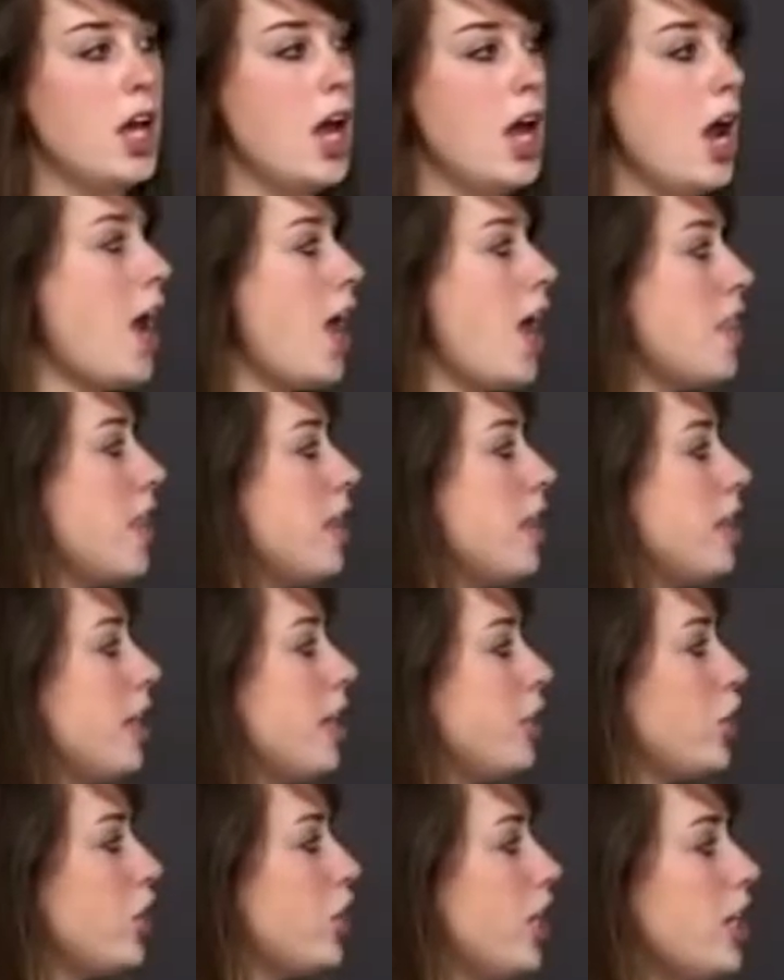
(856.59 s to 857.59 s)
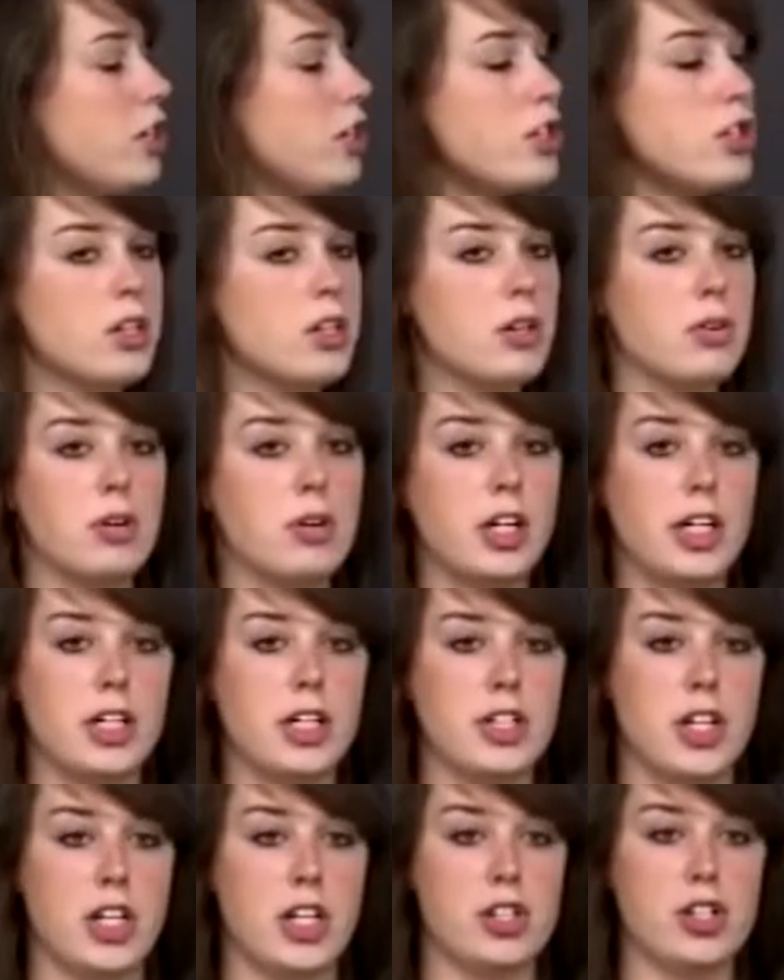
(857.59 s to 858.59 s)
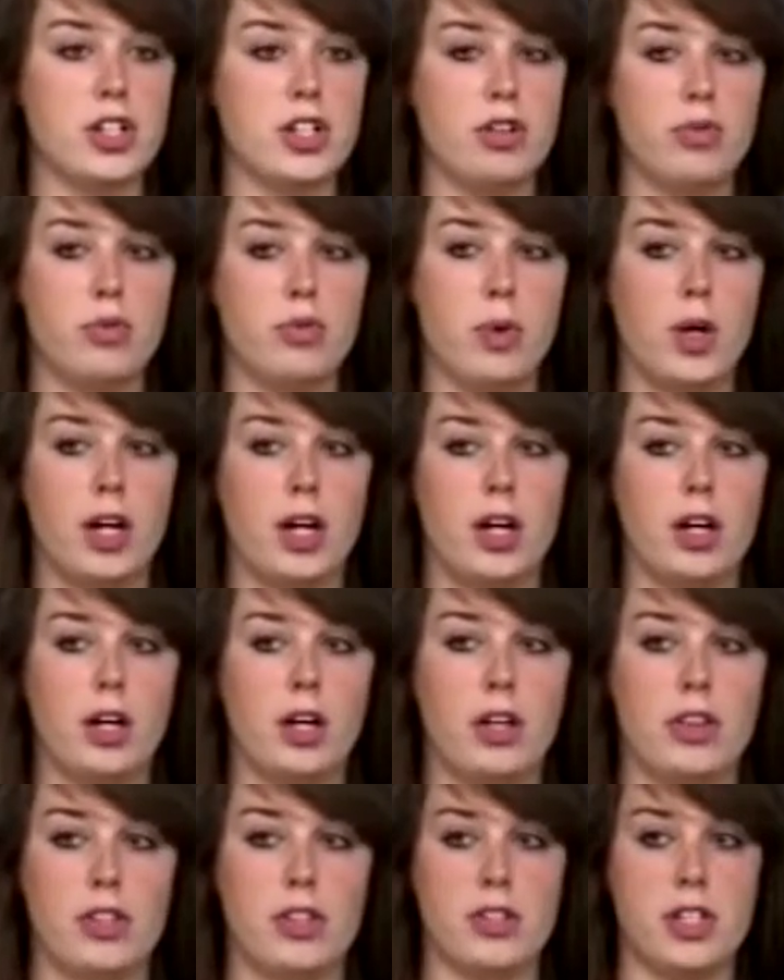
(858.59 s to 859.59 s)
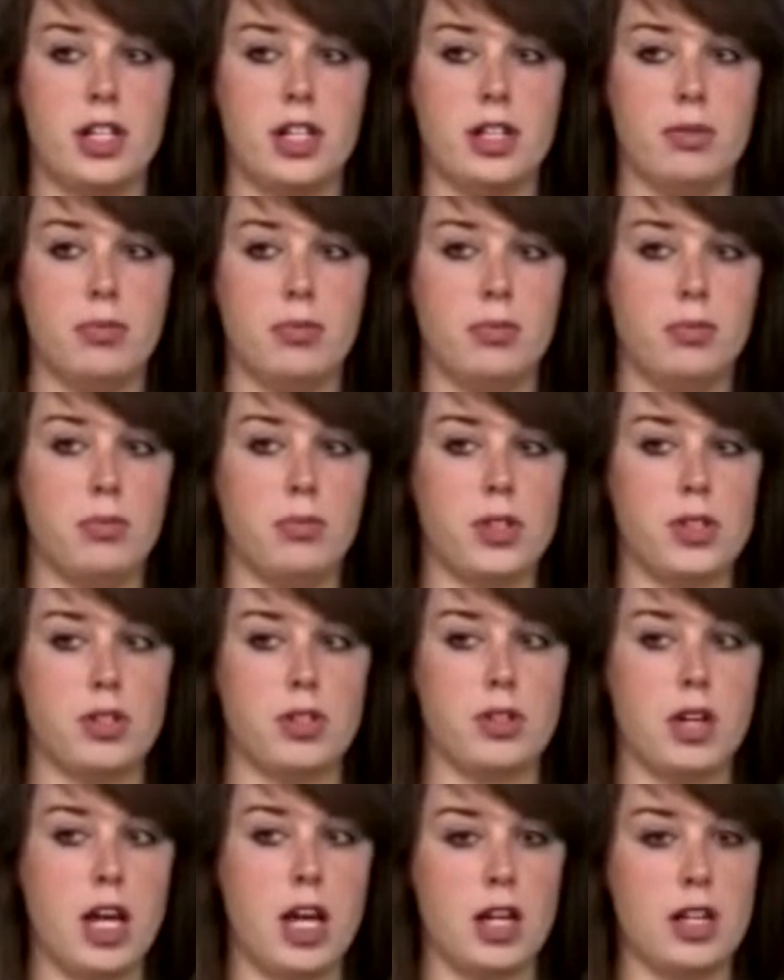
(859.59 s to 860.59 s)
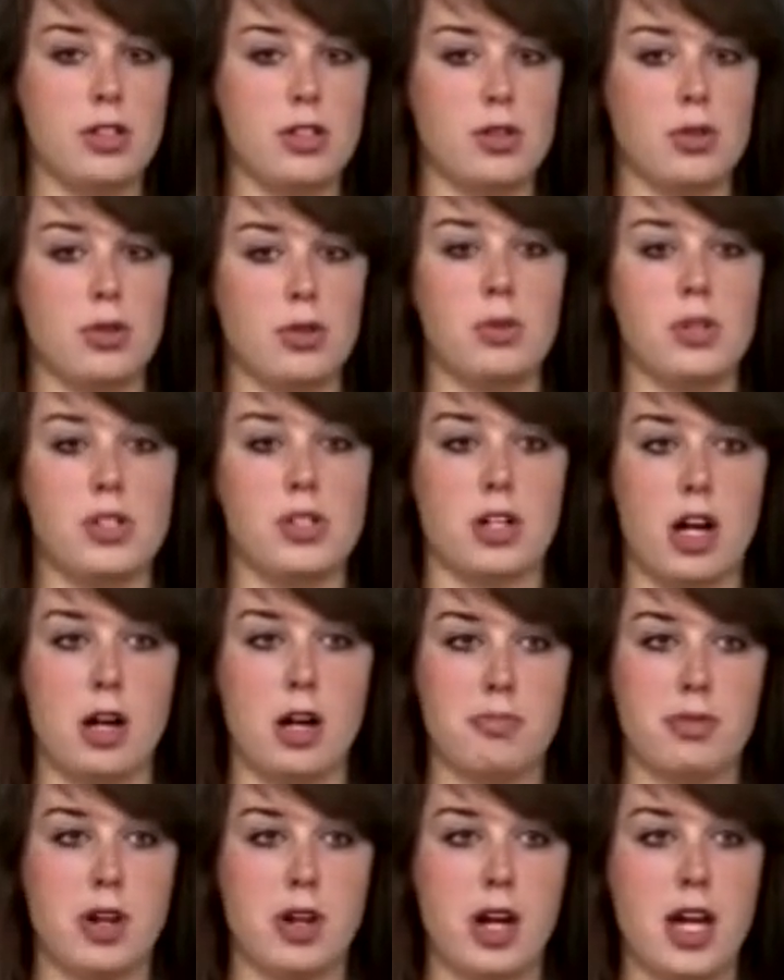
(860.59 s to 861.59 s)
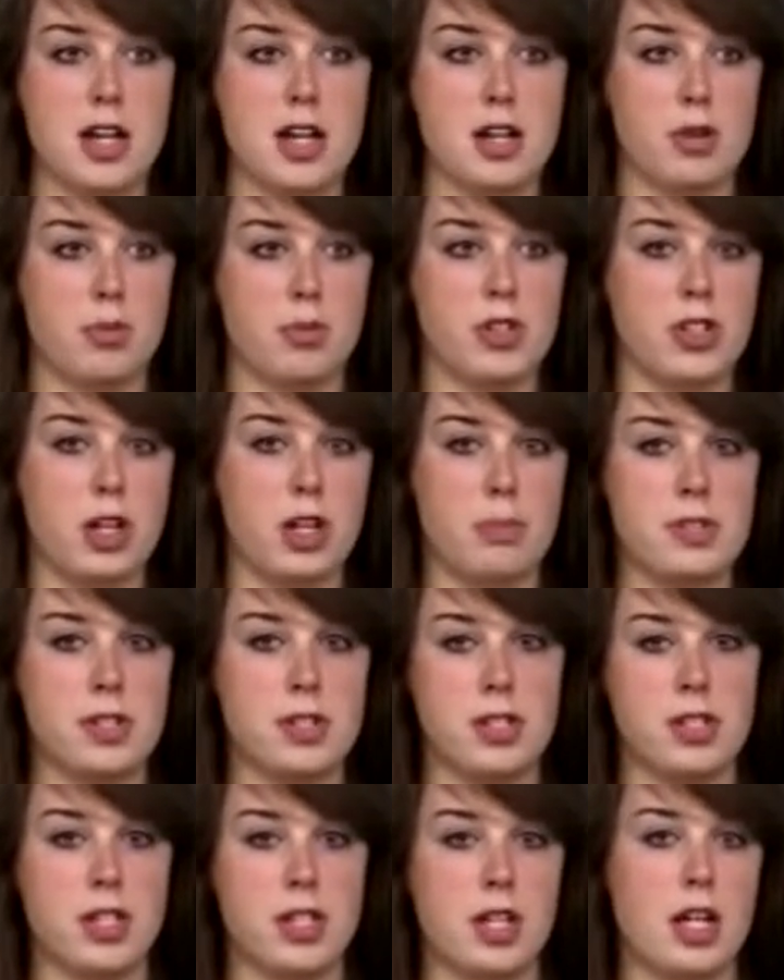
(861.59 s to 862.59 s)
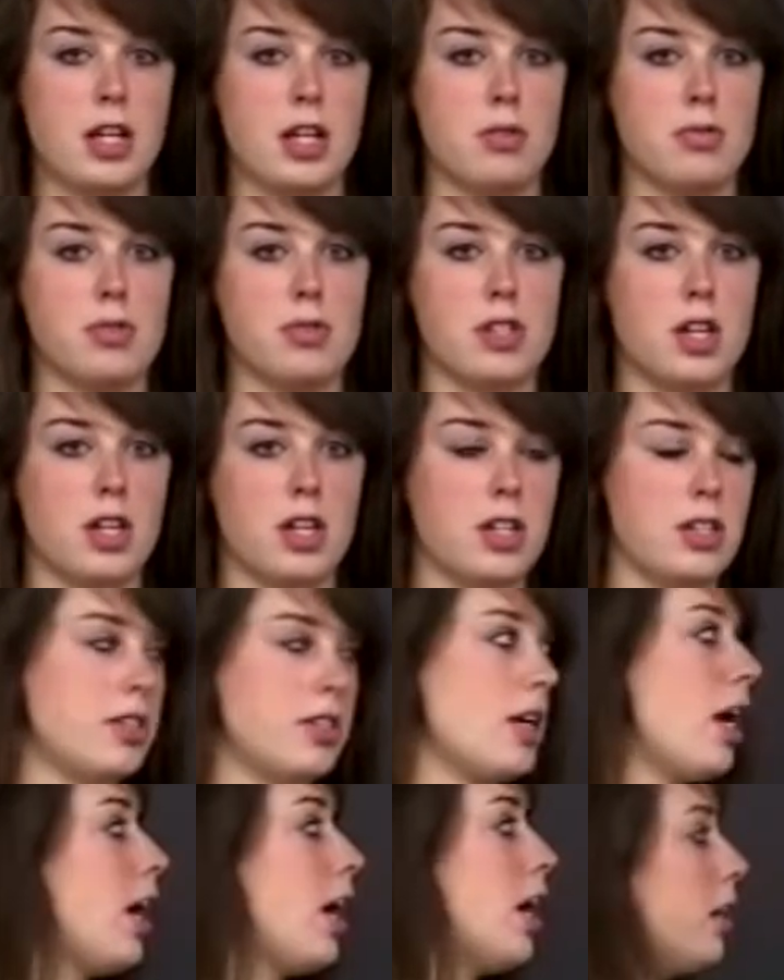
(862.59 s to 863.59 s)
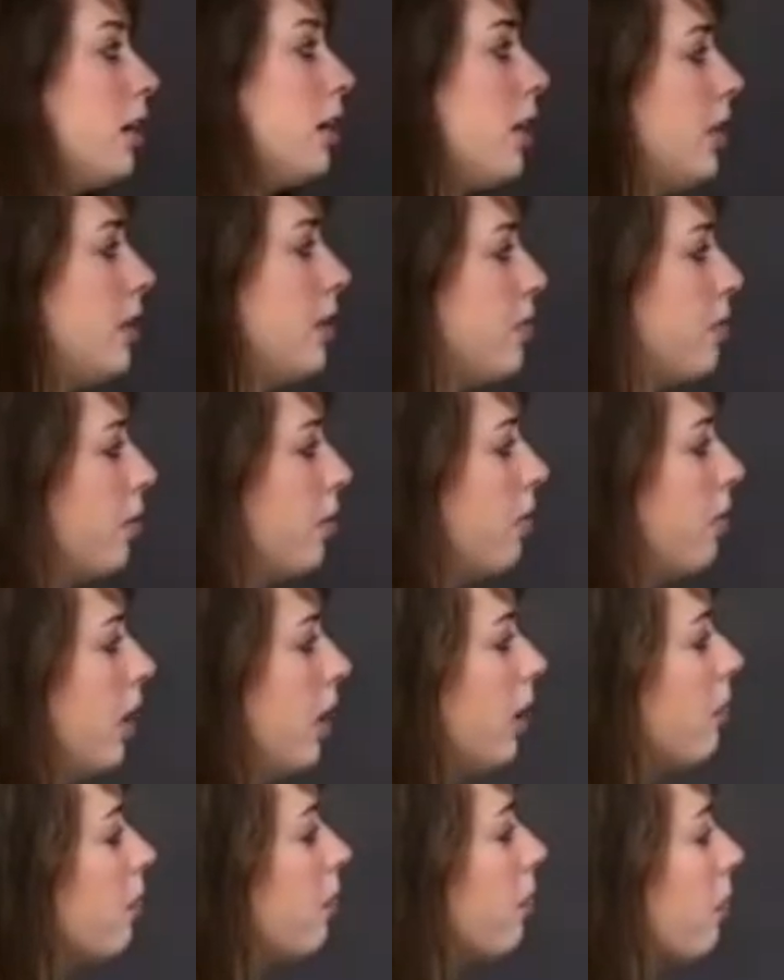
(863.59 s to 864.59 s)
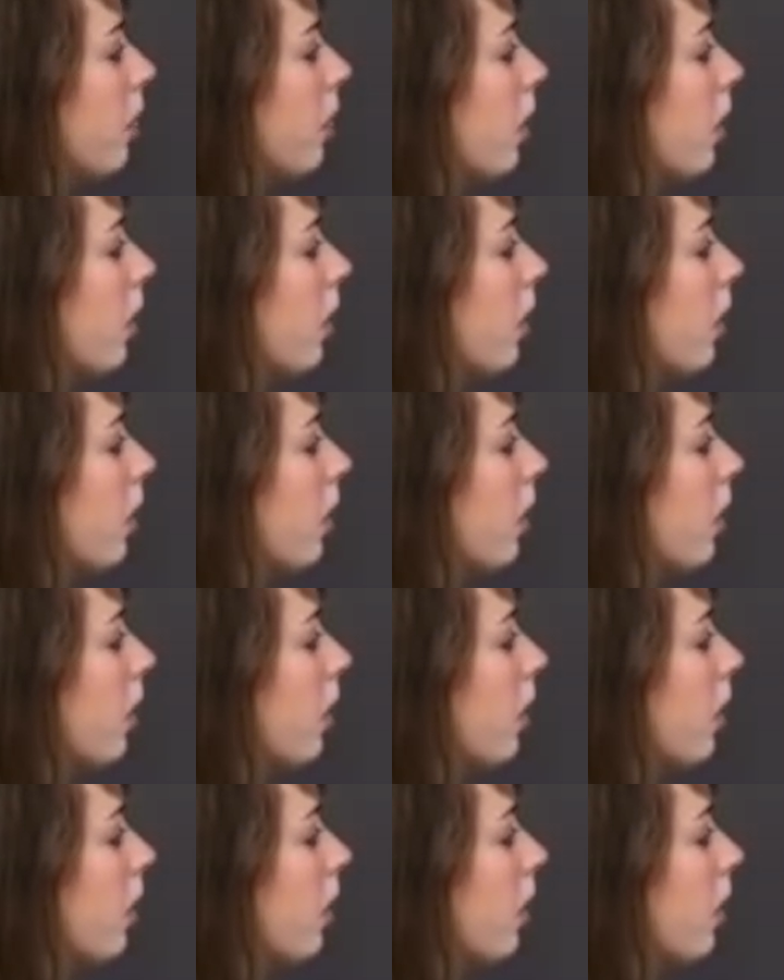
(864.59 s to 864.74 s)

And then they changed the orientation of where the seed was located. So was it upright or was it upside down? Was it on its side? That sort of thing.